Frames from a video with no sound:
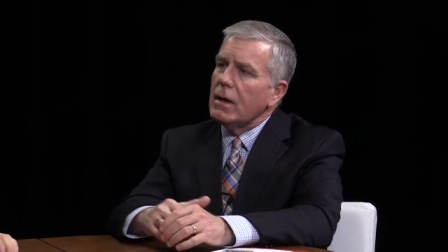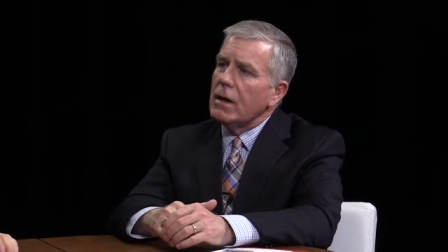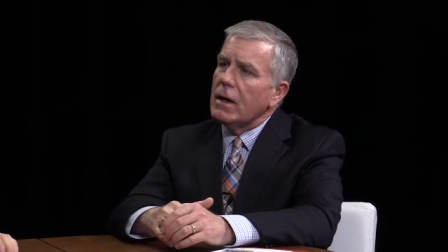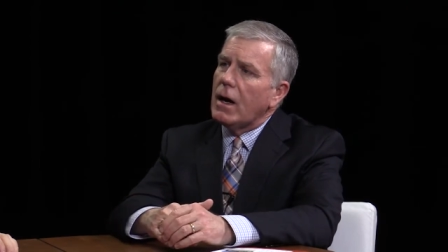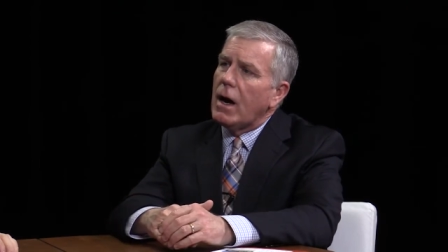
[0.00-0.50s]

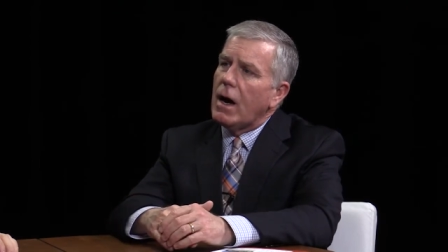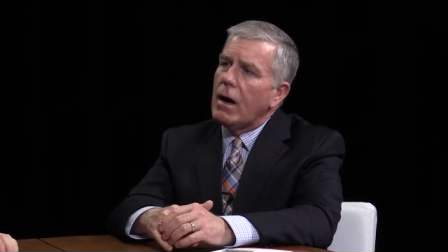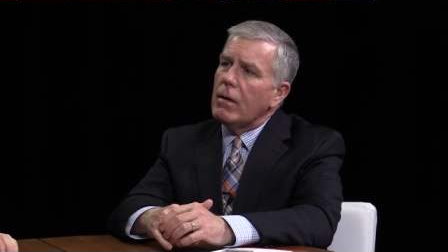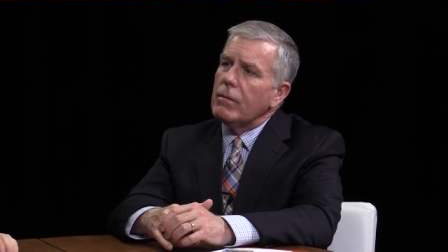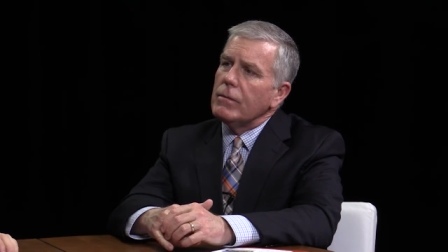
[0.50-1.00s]

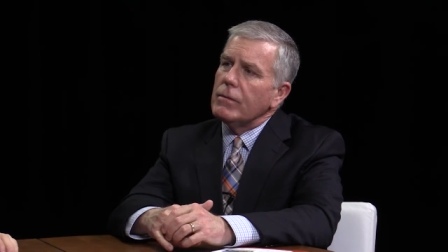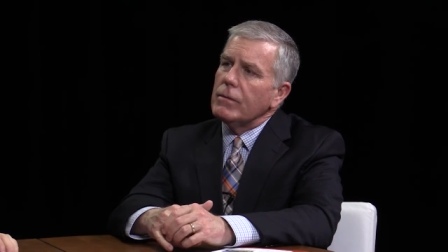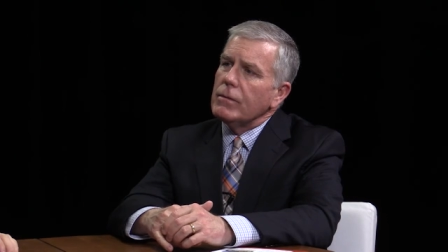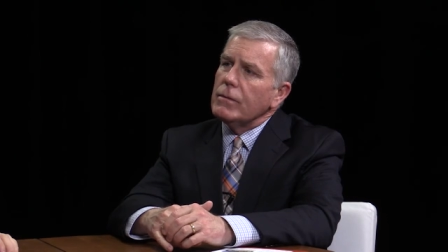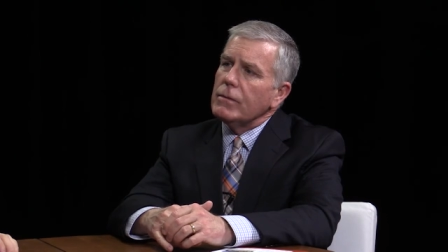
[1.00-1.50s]

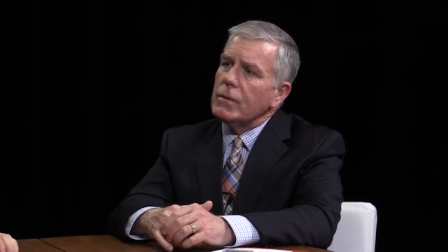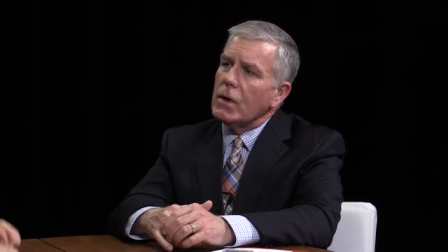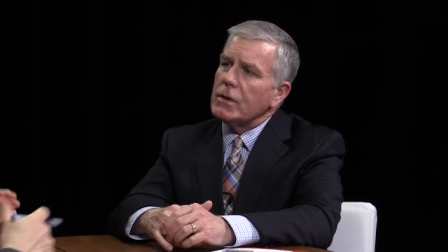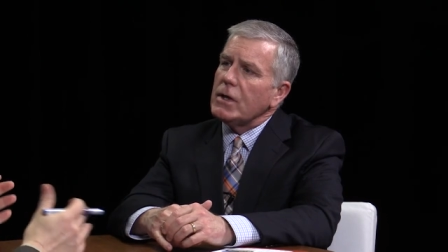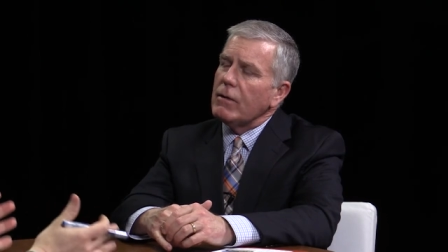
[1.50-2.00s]
um,
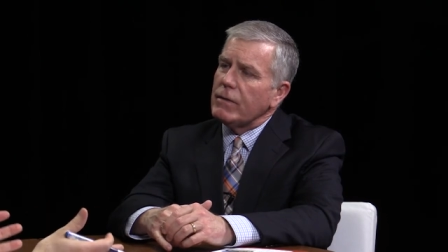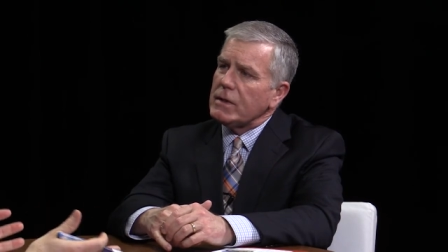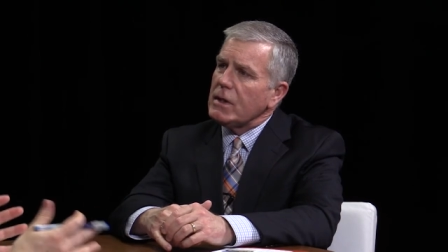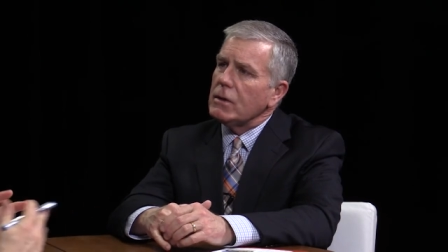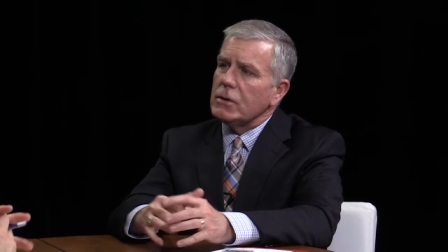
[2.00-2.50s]
nursing total
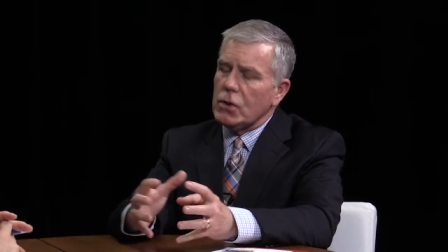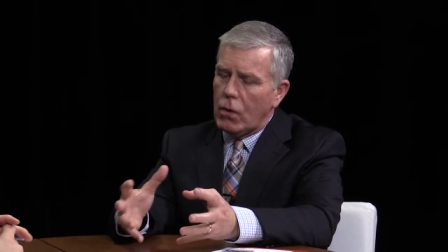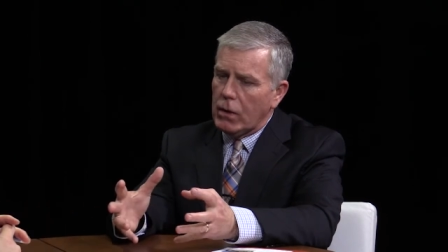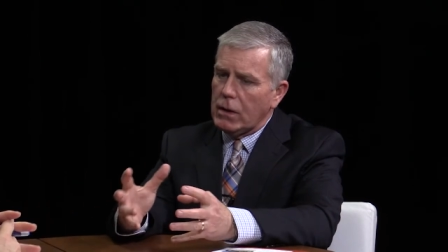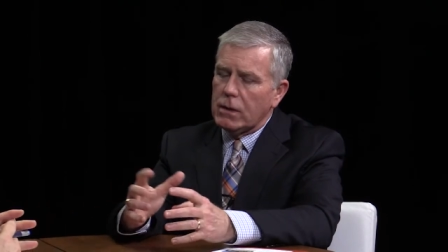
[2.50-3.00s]
facility. facility,
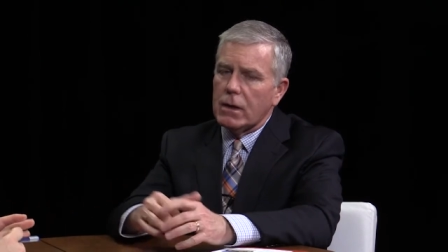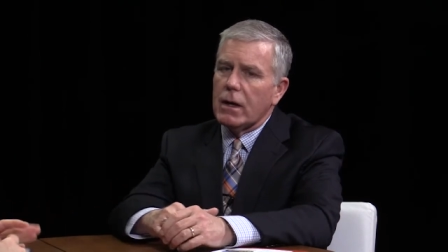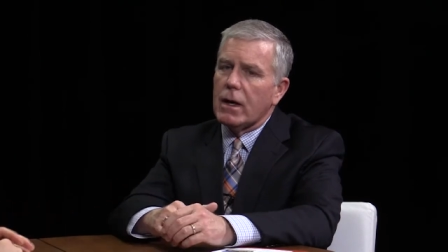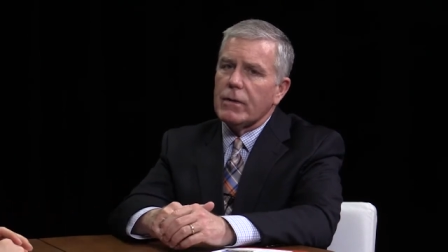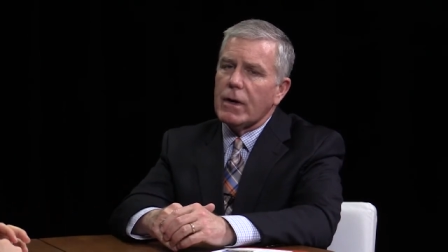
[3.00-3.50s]
total.
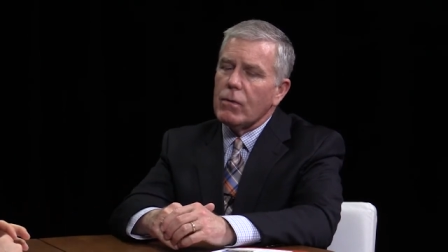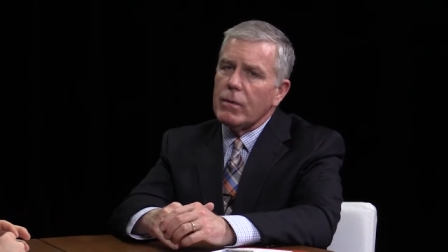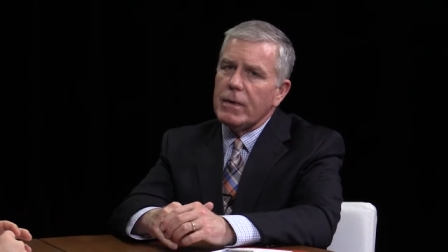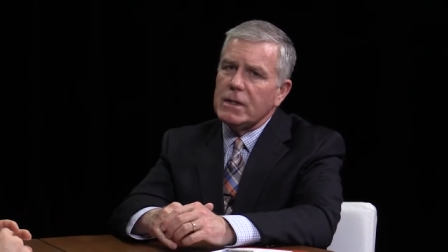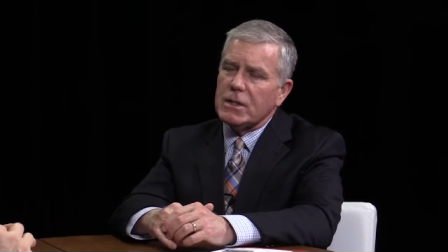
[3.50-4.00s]
Uh, there
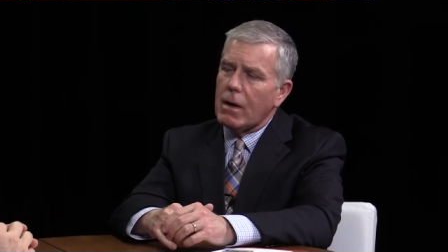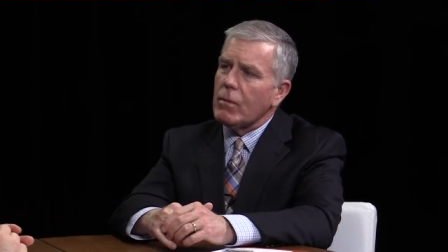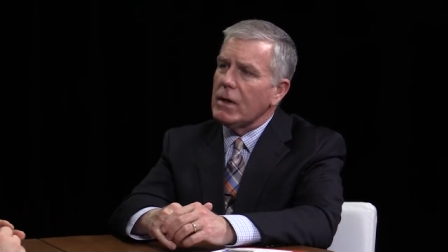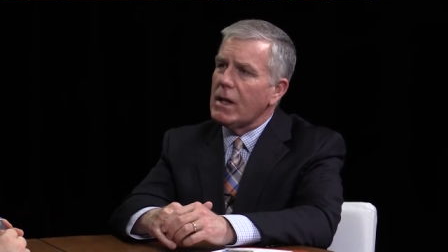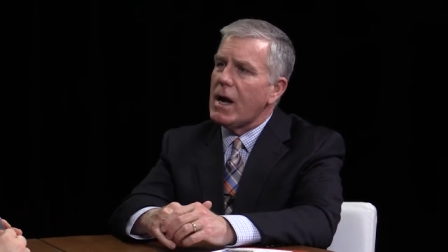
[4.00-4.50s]
will be
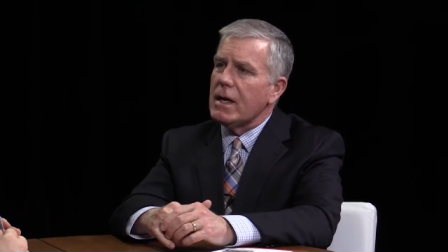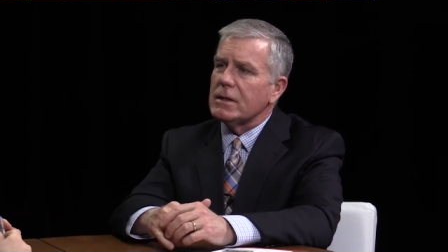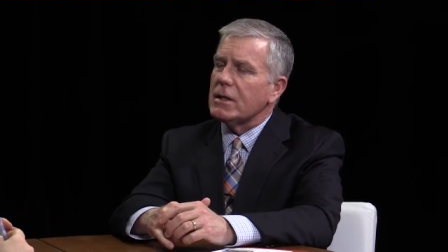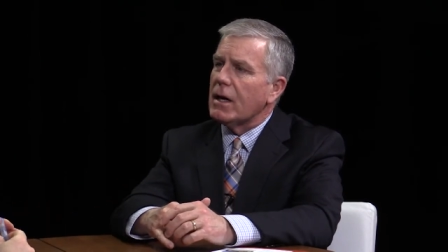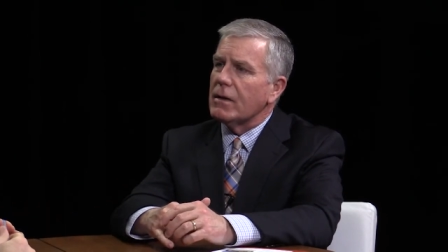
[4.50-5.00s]
some
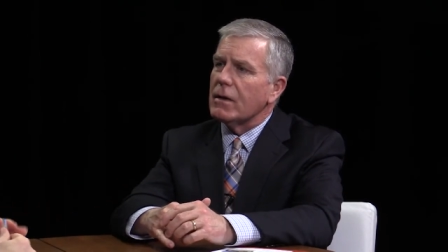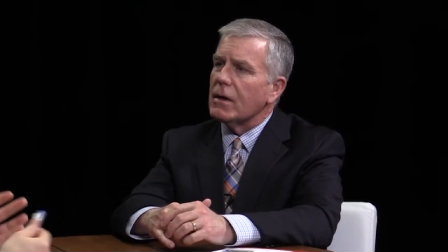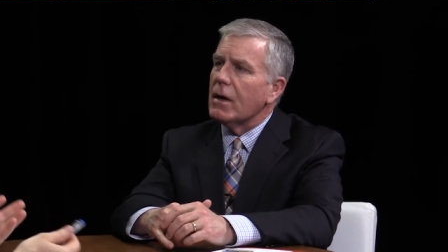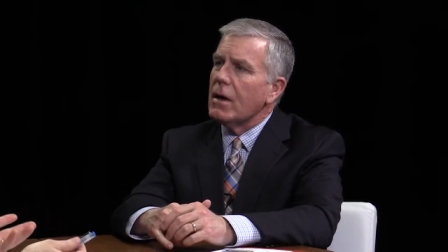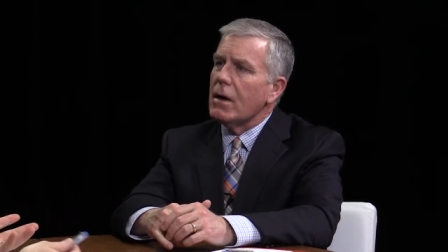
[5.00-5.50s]
reliance on the. Do you know,